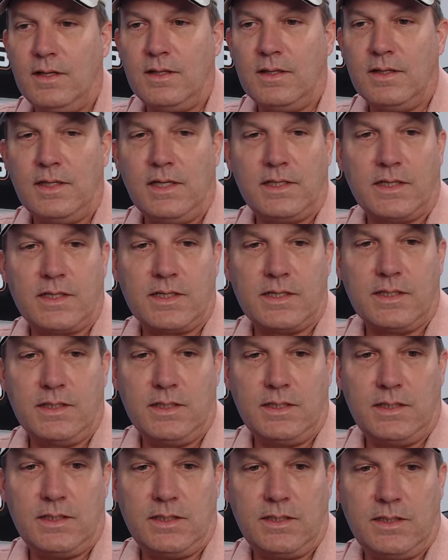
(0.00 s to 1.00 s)
Let's
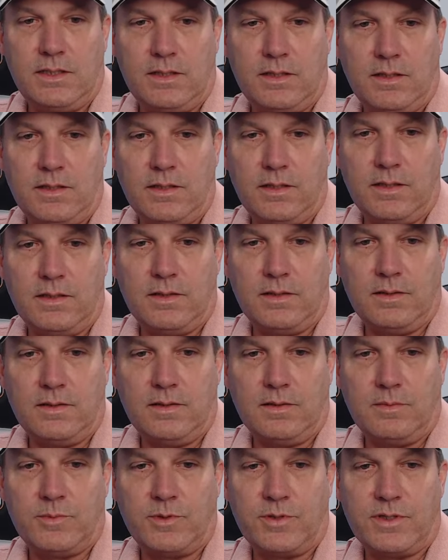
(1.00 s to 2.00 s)
see here,
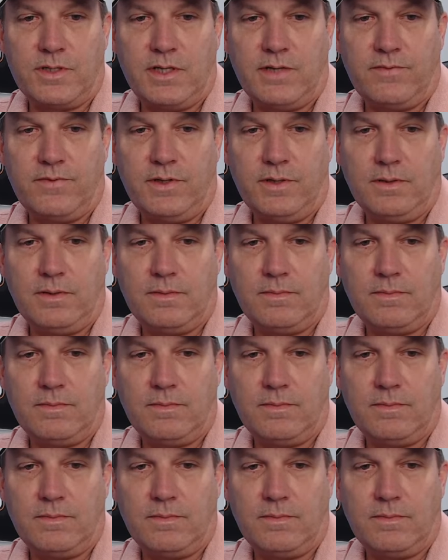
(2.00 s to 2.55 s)
number 7.